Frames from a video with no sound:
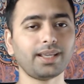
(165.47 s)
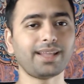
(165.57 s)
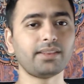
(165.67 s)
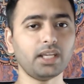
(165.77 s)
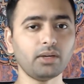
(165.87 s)

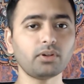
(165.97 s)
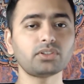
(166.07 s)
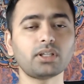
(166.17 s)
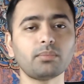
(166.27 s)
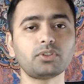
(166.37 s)
and there were
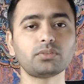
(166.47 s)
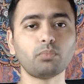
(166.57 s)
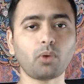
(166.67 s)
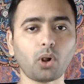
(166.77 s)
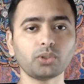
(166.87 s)
some
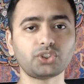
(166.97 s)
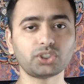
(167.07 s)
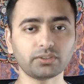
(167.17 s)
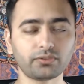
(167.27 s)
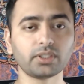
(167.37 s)
small
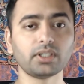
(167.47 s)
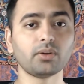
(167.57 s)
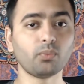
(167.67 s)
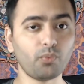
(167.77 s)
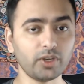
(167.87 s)
shifts
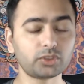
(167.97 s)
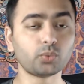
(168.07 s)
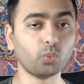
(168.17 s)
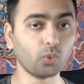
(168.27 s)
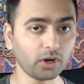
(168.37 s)
which
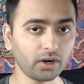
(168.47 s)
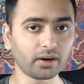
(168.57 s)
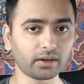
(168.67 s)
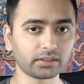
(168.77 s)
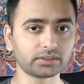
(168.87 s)

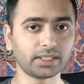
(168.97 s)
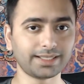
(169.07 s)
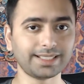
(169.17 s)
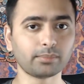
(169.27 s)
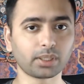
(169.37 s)
were
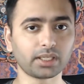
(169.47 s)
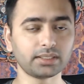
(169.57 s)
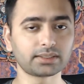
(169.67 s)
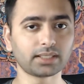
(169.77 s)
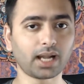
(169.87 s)
taking place.